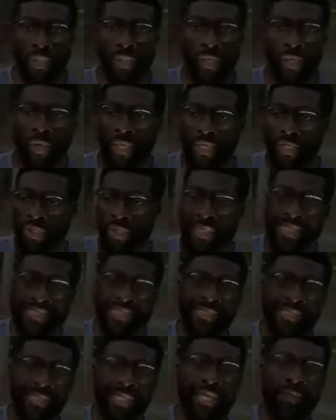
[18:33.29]
Okay, so that's
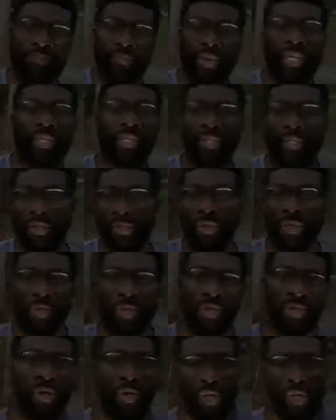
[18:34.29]
the same pit that the Lord
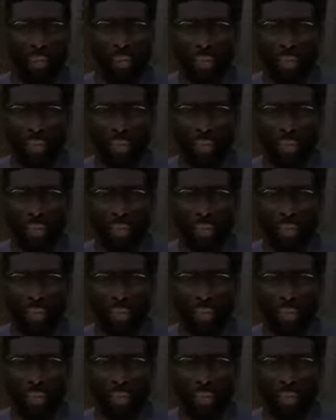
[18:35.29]
is talking